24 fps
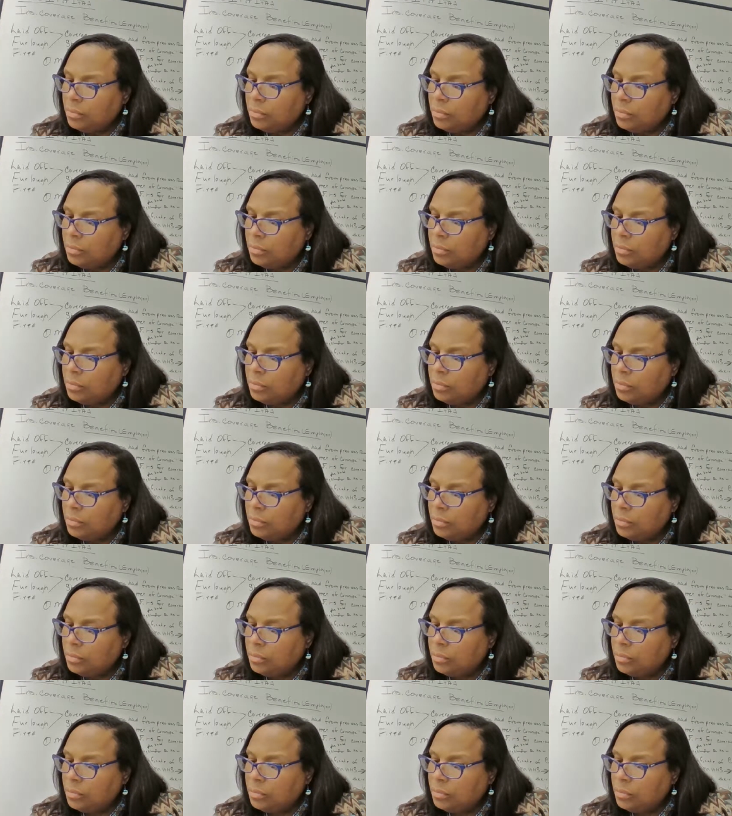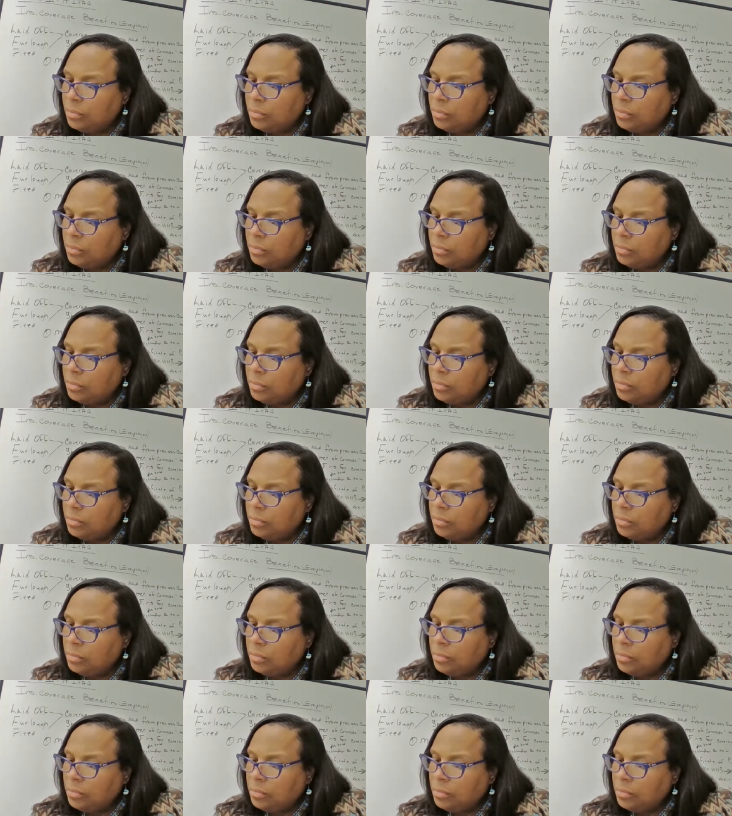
Nobody speaks.